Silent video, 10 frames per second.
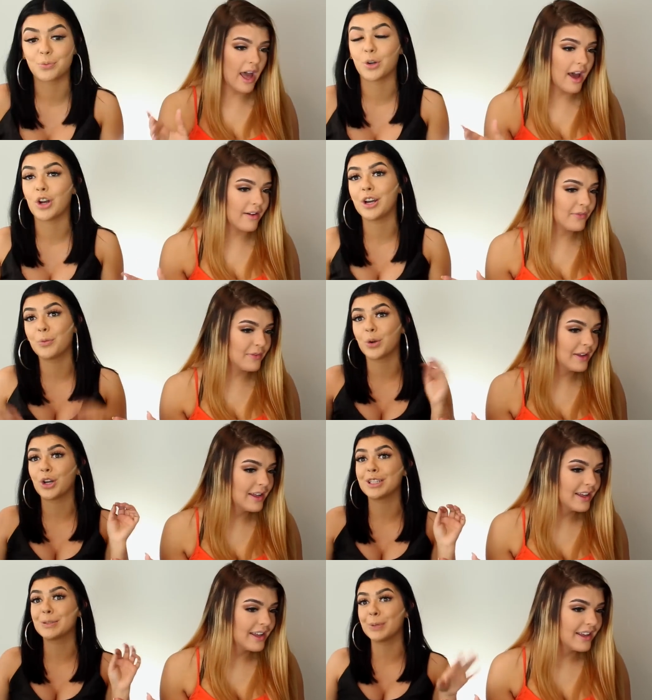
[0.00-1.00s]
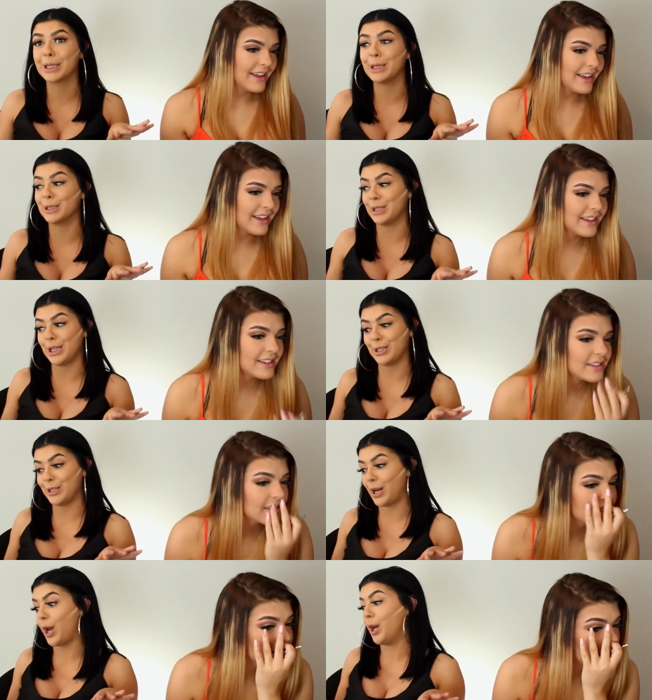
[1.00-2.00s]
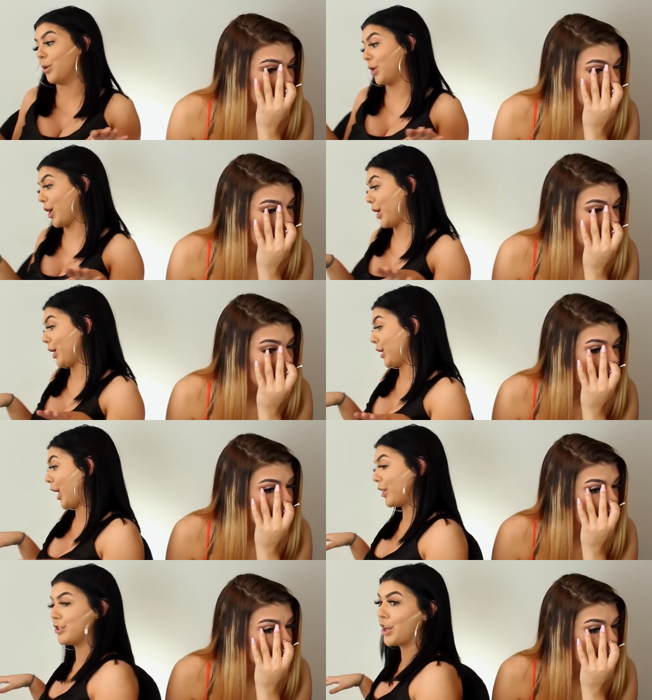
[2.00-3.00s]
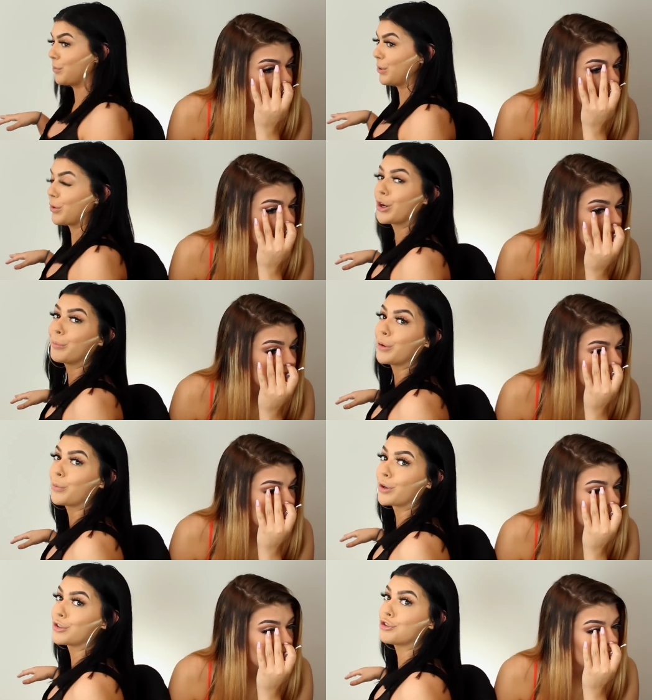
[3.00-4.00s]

Speaker 1: We're not, we're not spilling the tea today, okay? I said we were, but we're